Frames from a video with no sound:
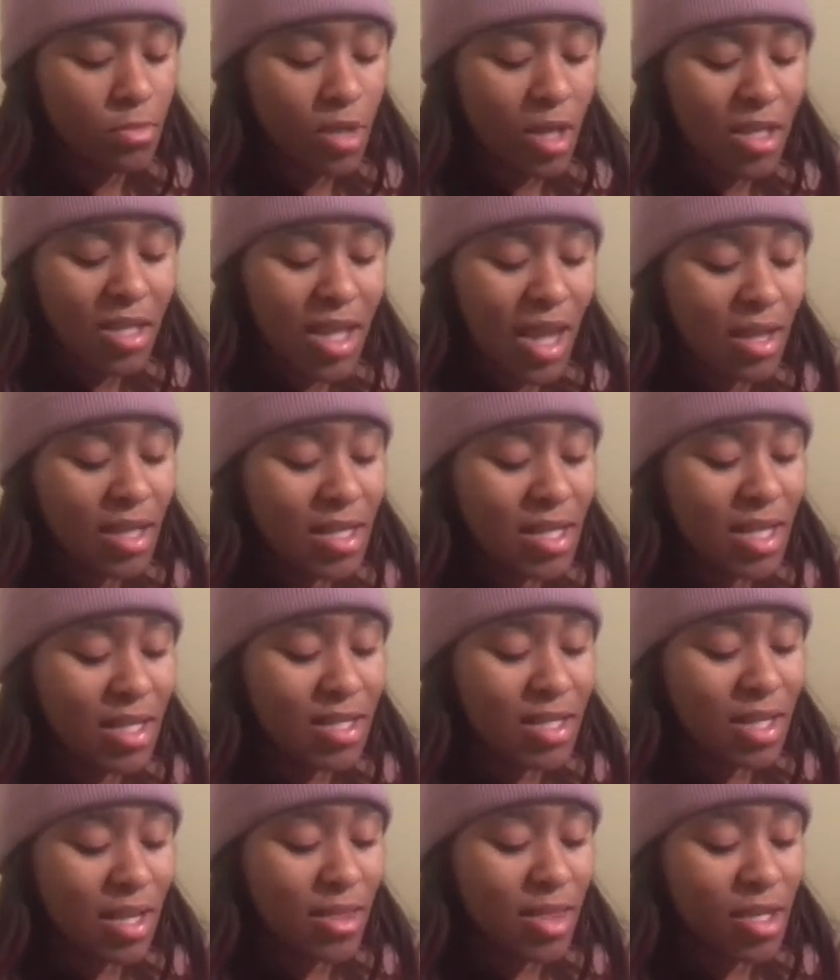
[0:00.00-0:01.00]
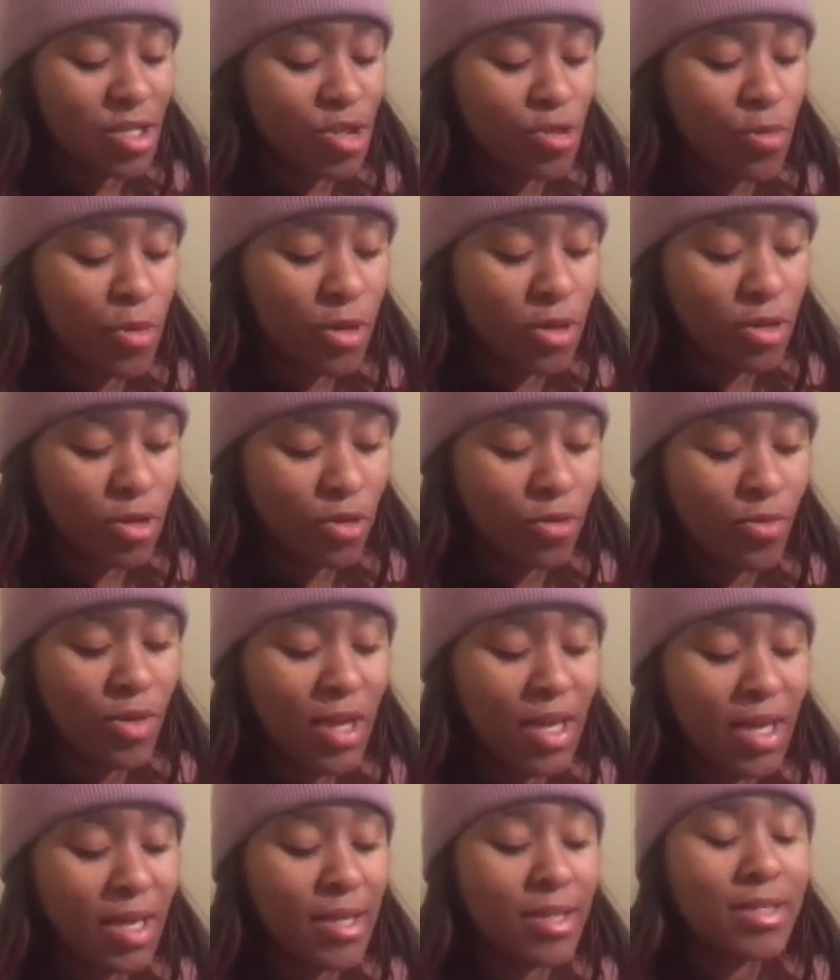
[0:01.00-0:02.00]
Now, the next thing that you want to do
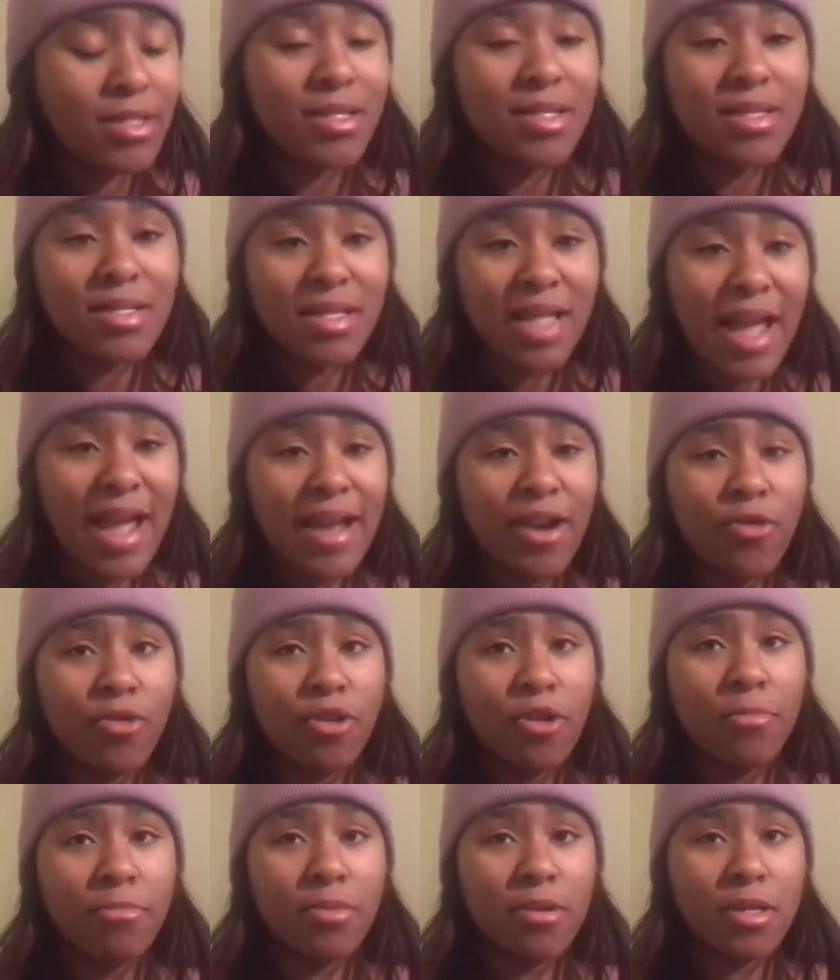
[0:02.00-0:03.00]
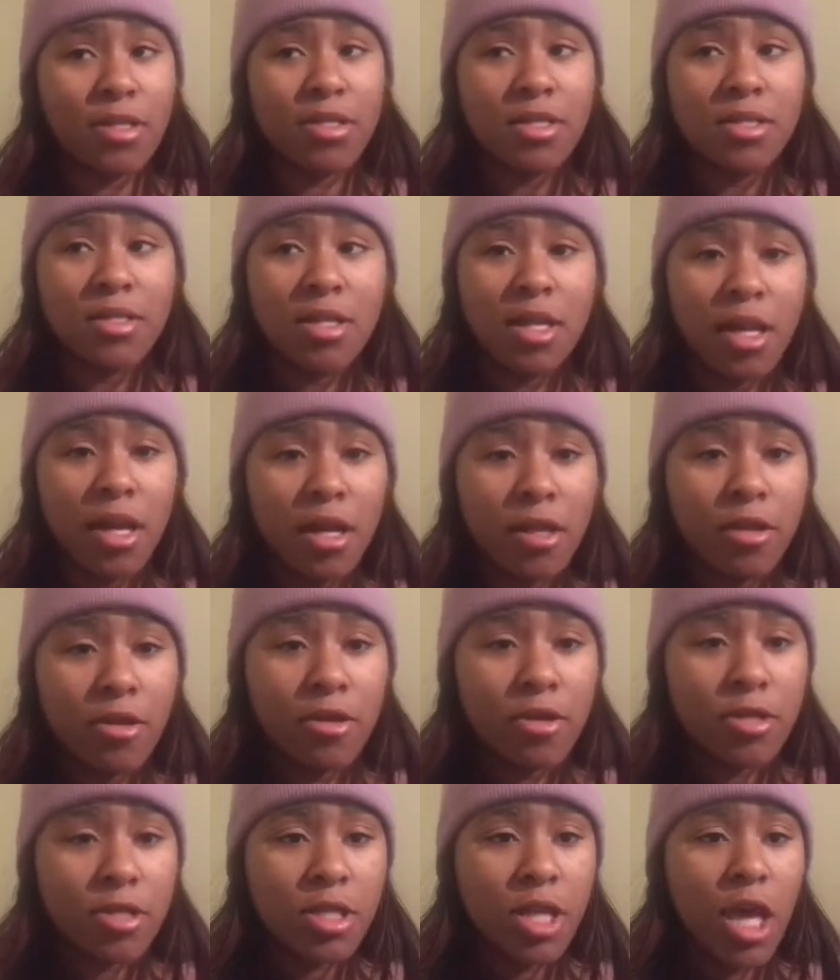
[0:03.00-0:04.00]
is decide on your business
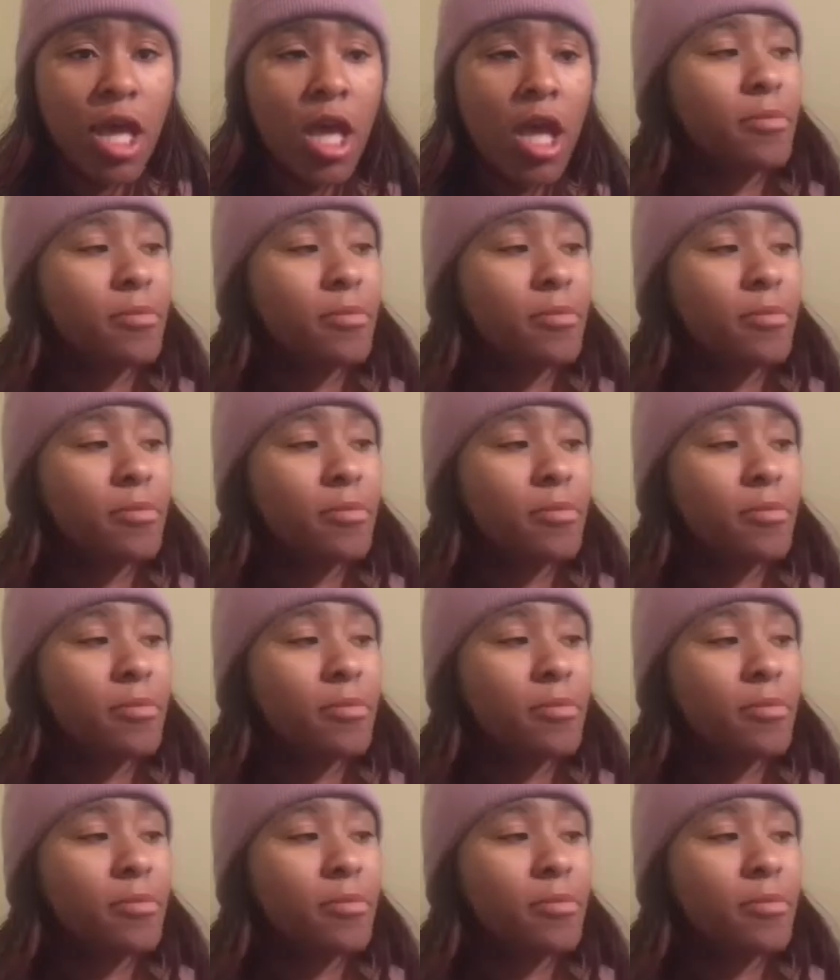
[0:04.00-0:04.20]
colors.